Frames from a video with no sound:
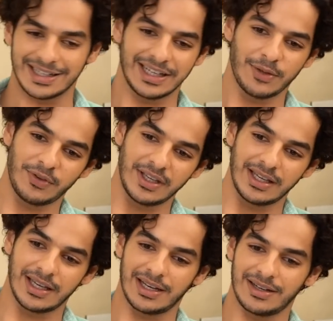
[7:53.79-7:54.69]
and I F F
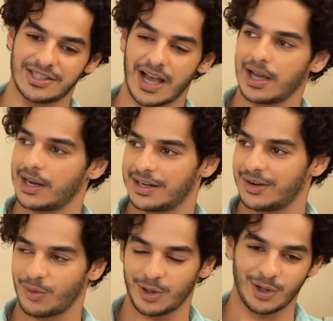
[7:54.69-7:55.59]
I and JAGRAN
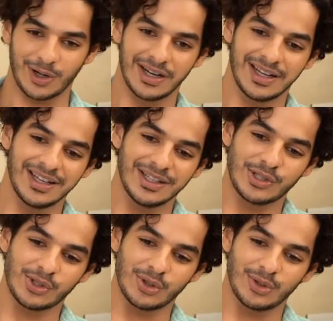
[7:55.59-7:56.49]
and whatnot. Yeah.
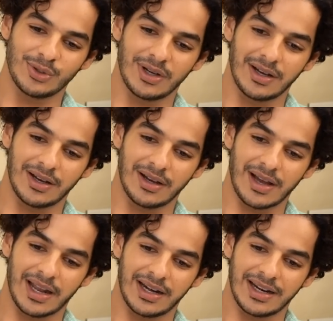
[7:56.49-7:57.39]
So uh,
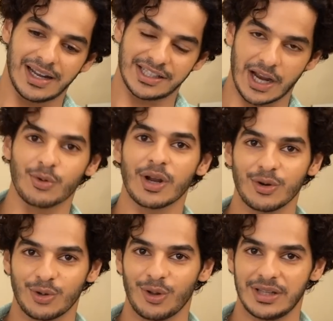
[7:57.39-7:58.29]
and and shout
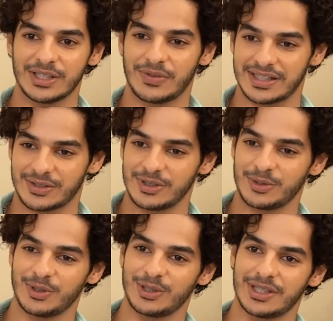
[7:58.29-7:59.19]
out to all these festivals,
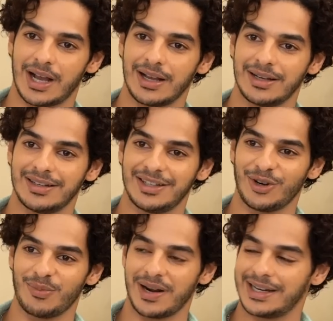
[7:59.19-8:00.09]
because young, you
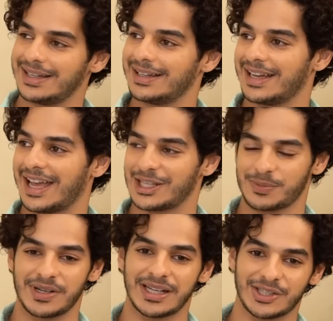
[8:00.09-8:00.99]
know, budding
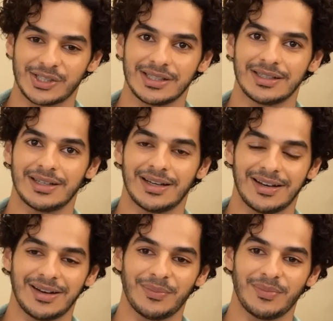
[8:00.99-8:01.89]
aspirational
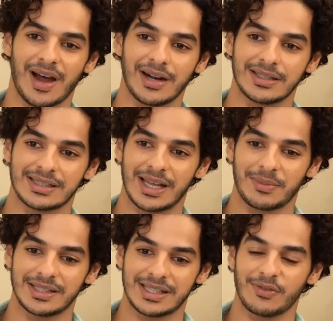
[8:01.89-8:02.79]
uh, artists like
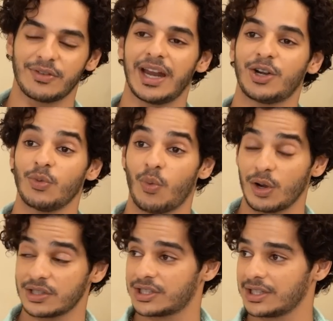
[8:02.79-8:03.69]
myself get to
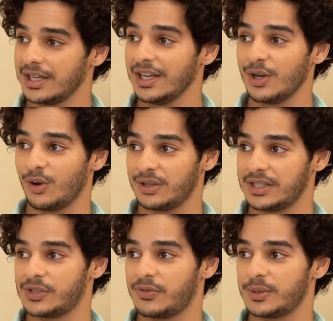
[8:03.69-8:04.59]
watch all
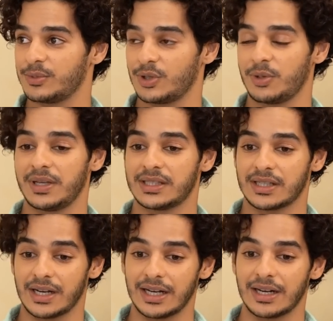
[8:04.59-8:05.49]
these films on the big
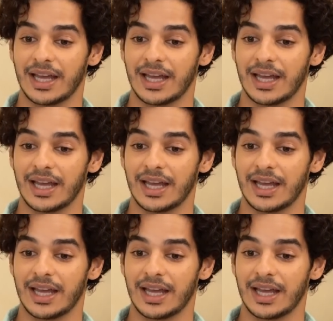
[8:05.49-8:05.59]
screen.